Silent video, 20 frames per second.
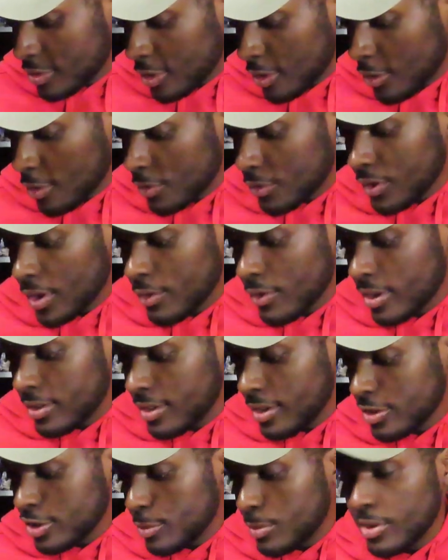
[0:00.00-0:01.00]
So that right
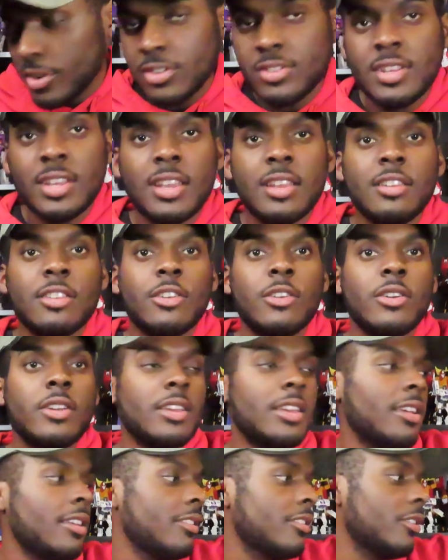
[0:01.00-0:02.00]
there should be your ticket to go
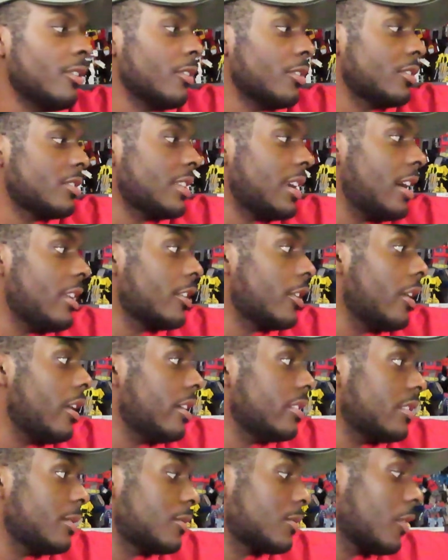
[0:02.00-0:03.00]
ahead, your sign to go
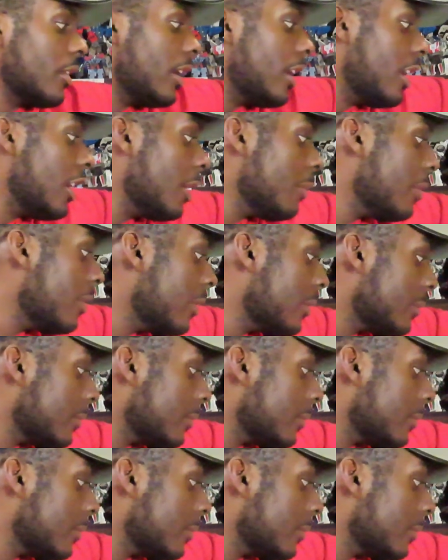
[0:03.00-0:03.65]
ahead subscribe.